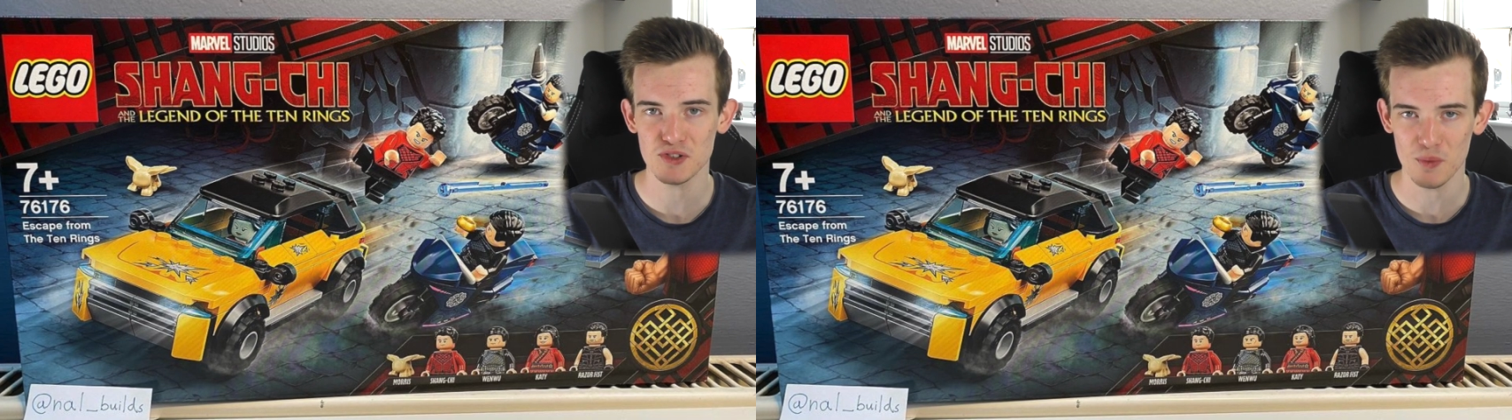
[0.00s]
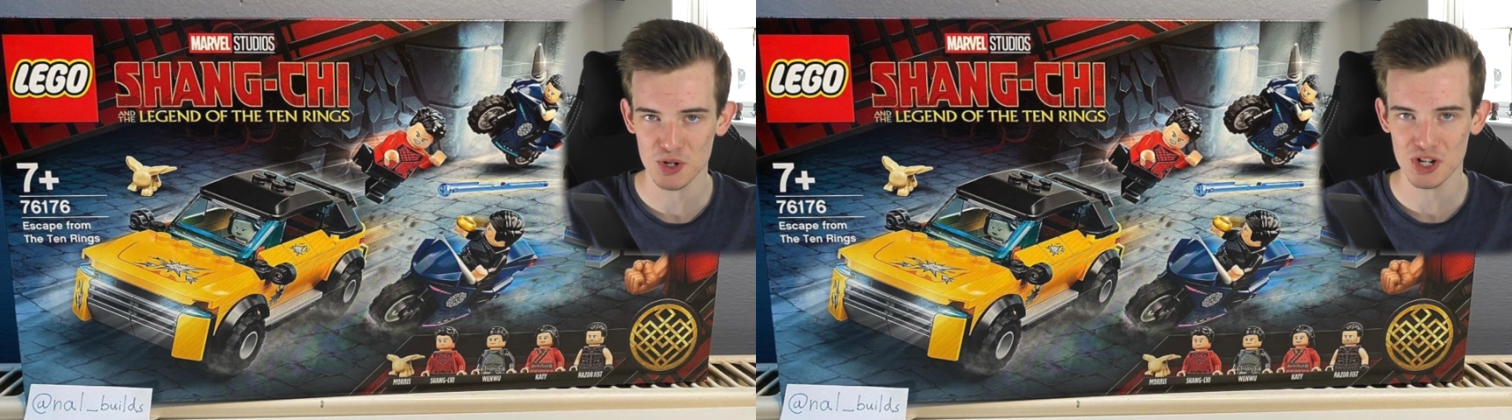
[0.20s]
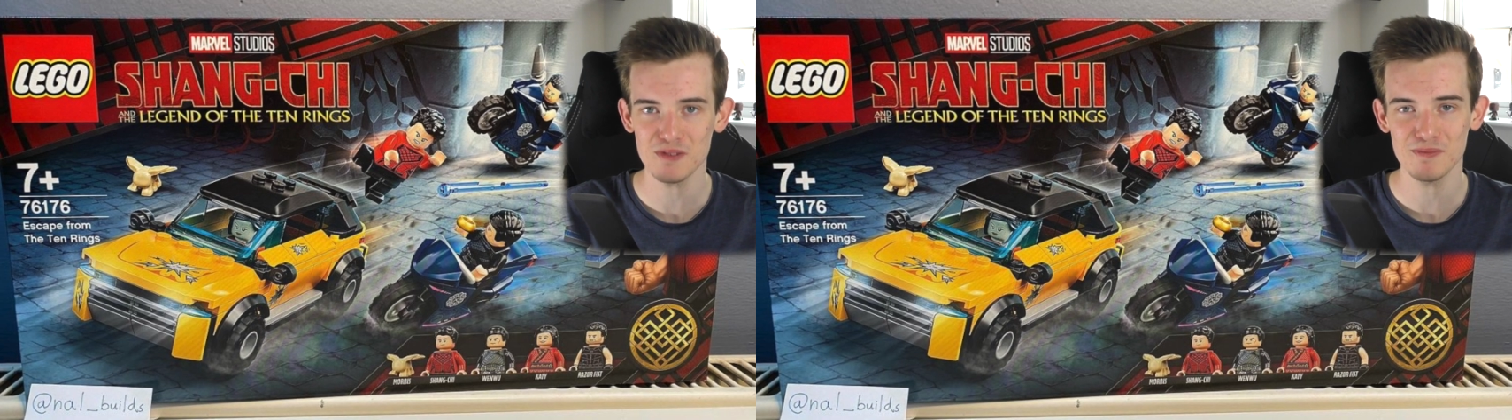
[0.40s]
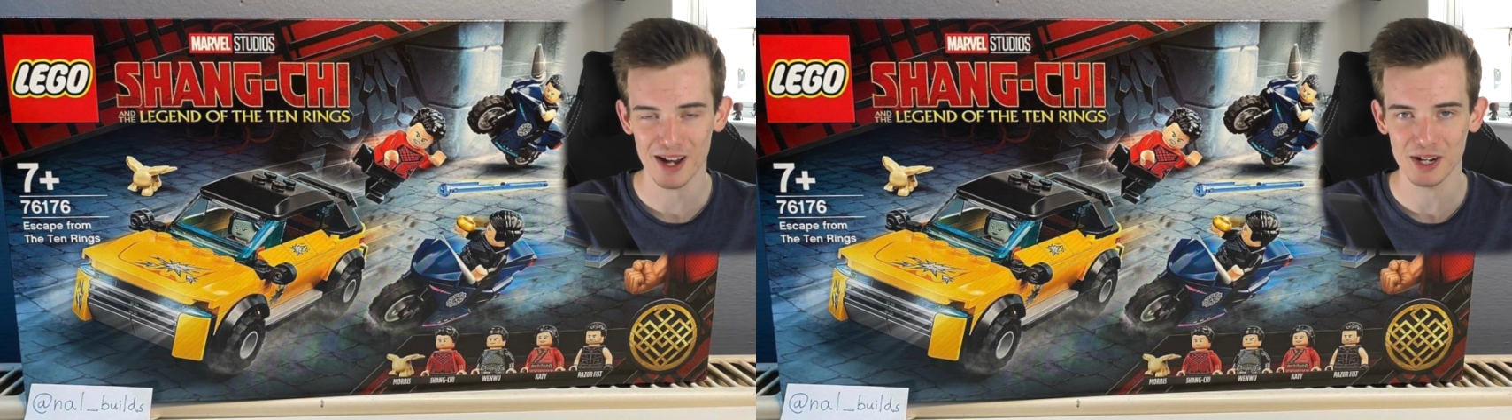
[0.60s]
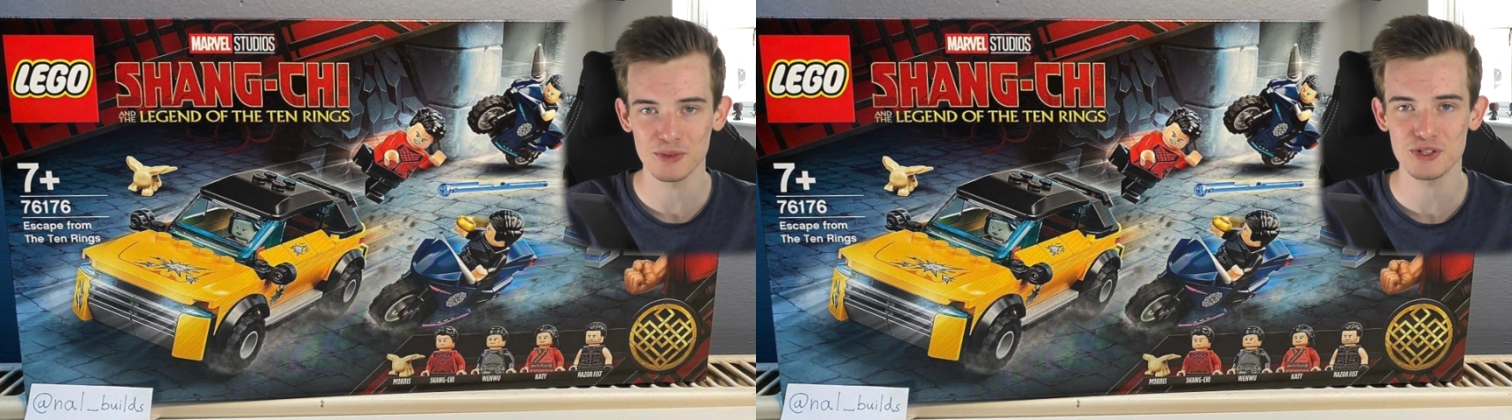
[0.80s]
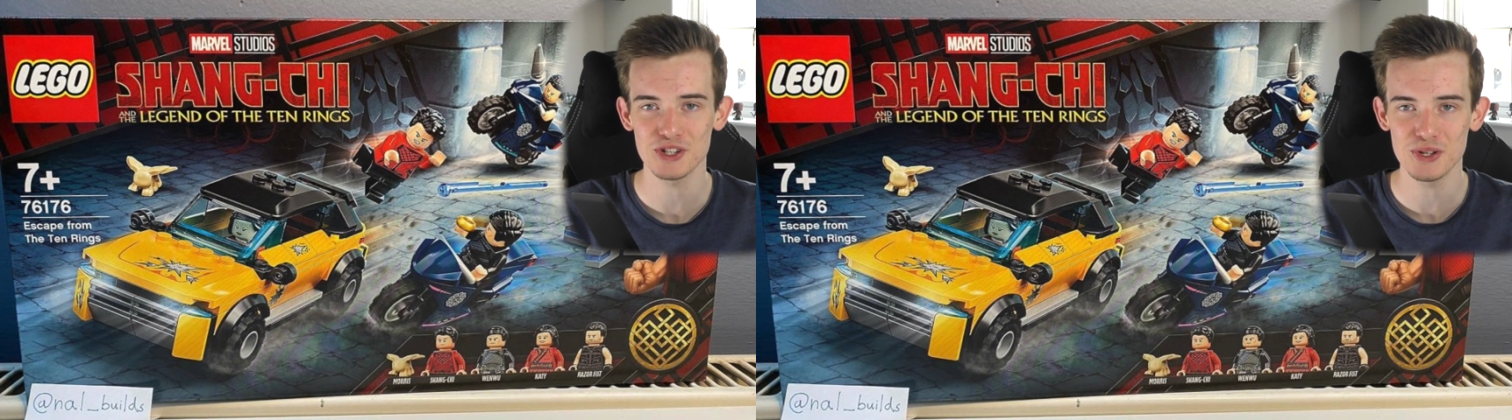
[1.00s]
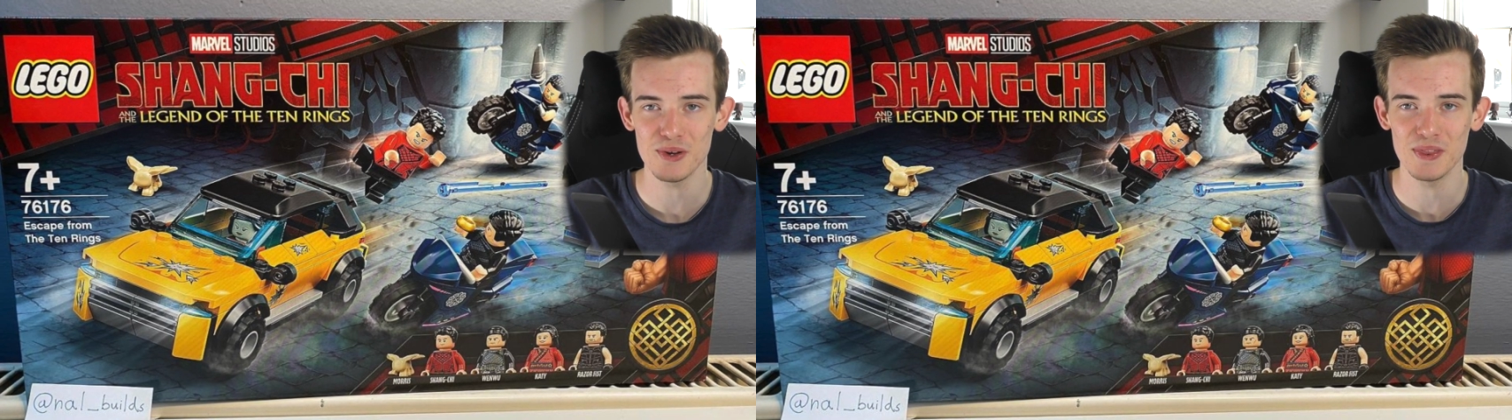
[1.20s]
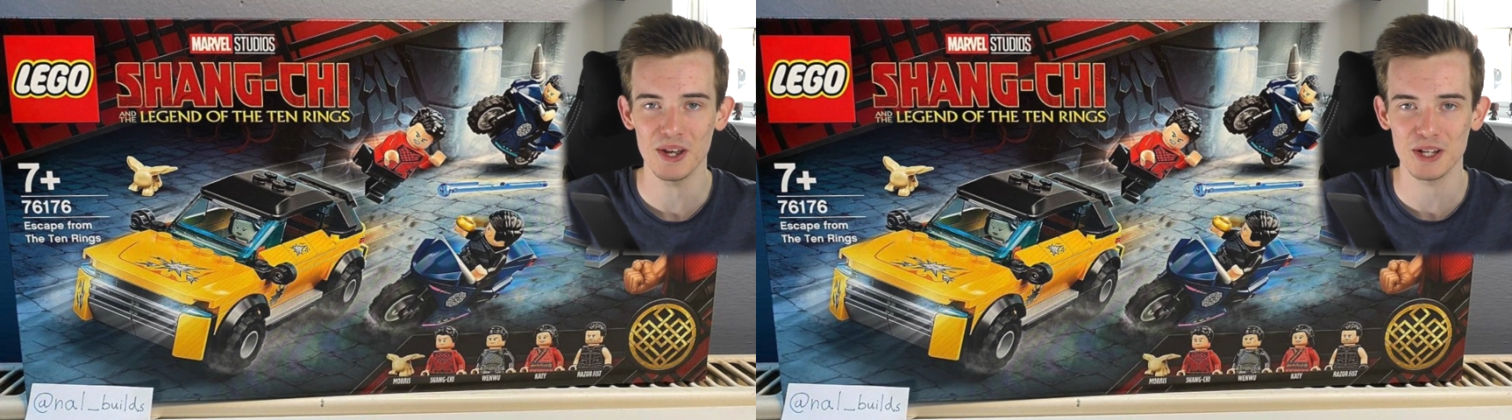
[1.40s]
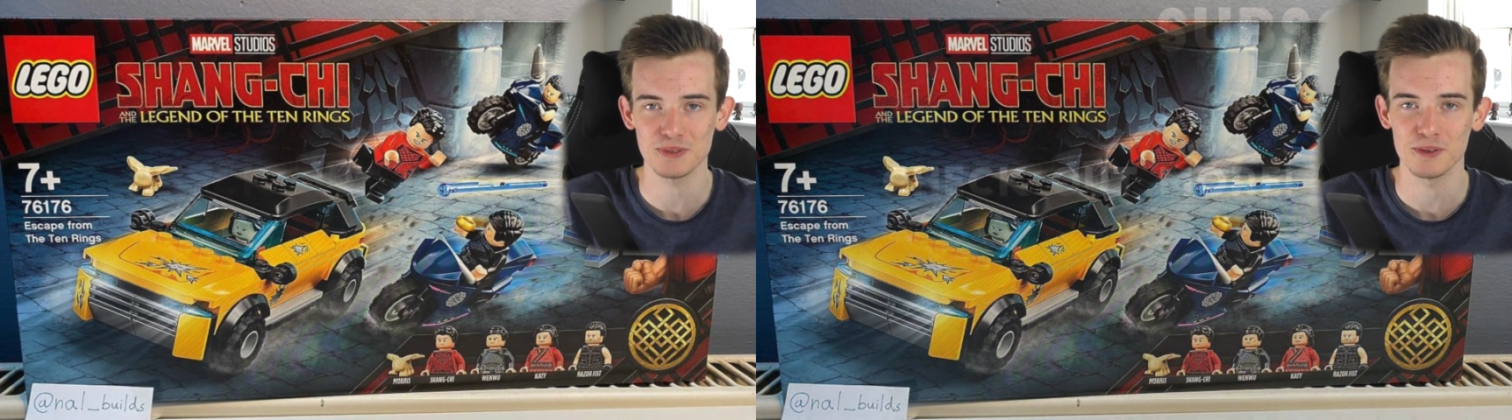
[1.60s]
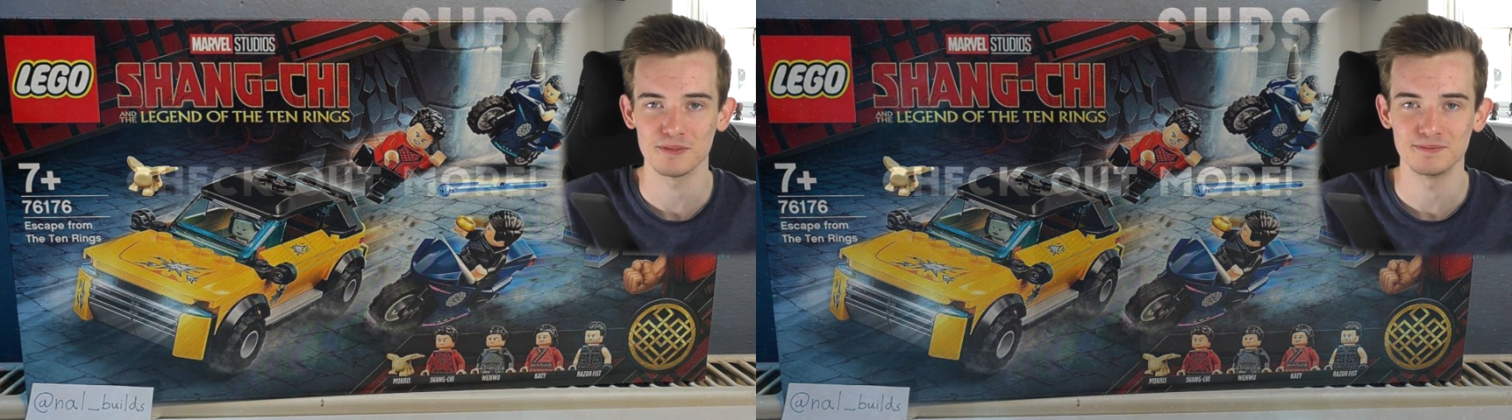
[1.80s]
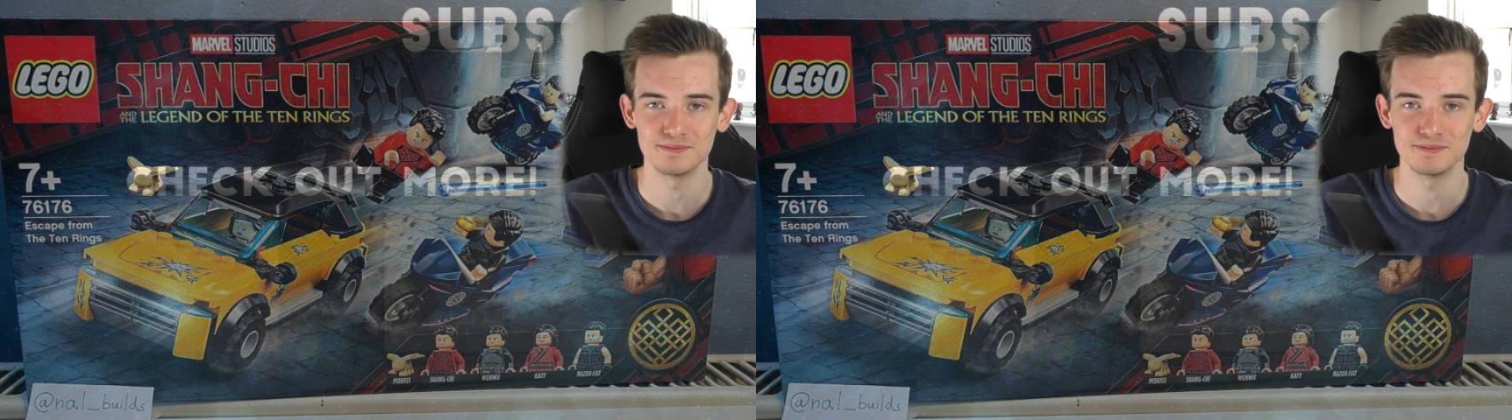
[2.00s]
for watching and I will see you in the next one.